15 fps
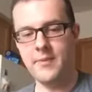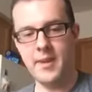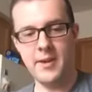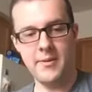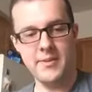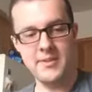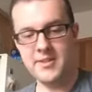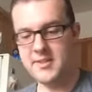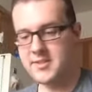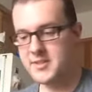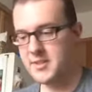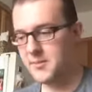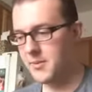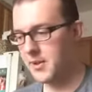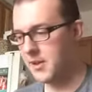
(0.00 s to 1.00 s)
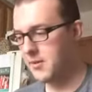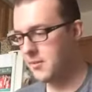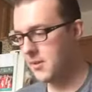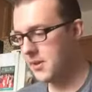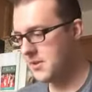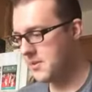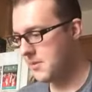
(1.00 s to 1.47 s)
Anyways, disassembling it,
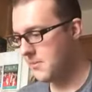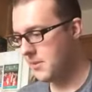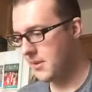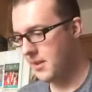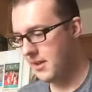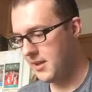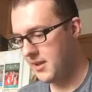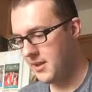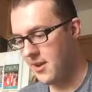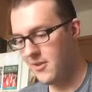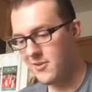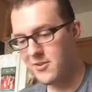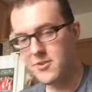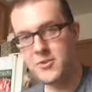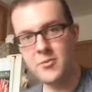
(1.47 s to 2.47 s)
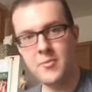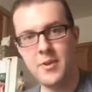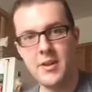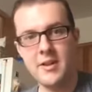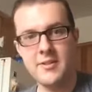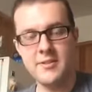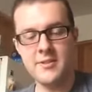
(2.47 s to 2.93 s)
reassembling it in under 2
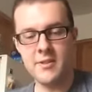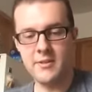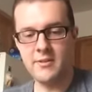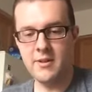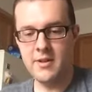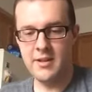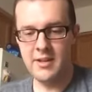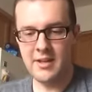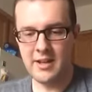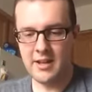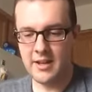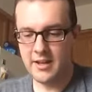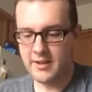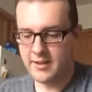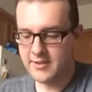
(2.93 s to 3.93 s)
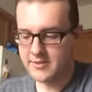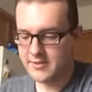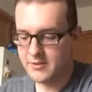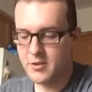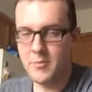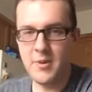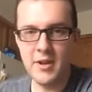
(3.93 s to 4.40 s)
minutes. So that's
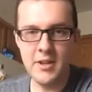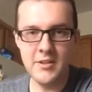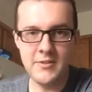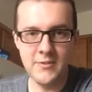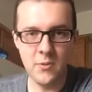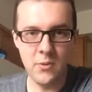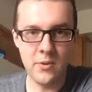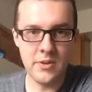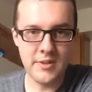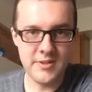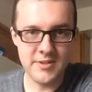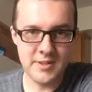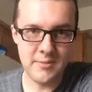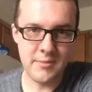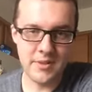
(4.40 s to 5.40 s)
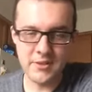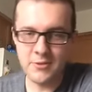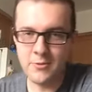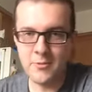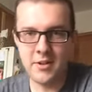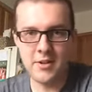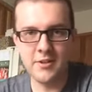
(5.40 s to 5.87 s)
2 minutes for disassembly,
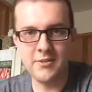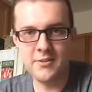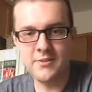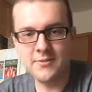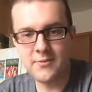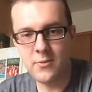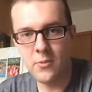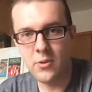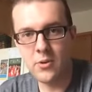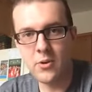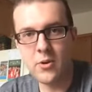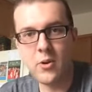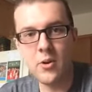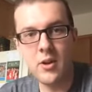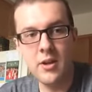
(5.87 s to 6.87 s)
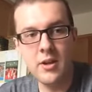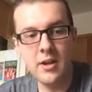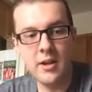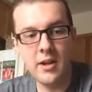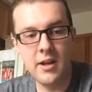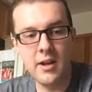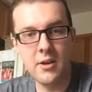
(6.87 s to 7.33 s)
2 minutes for
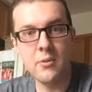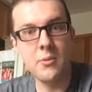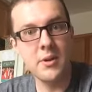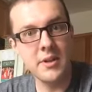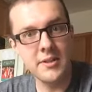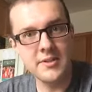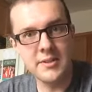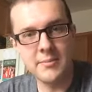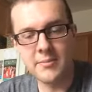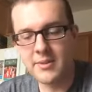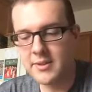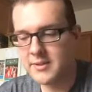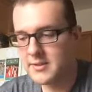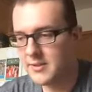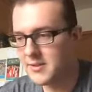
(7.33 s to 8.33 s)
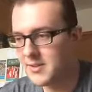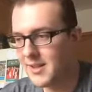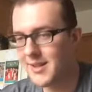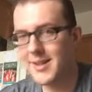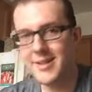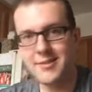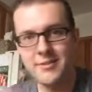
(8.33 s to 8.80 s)
reassembly. So it's
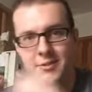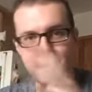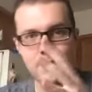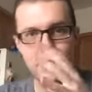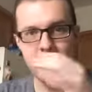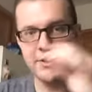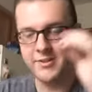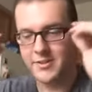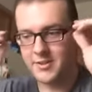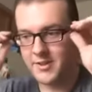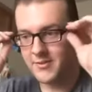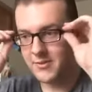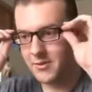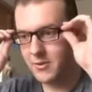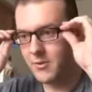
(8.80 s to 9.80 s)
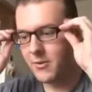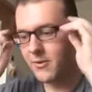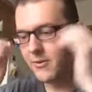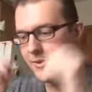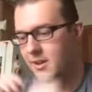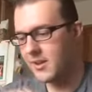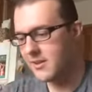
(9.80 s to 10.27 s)
not like 2 minutes and you have to do the
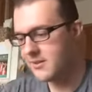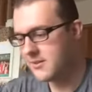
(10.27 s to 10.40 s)
whole thing.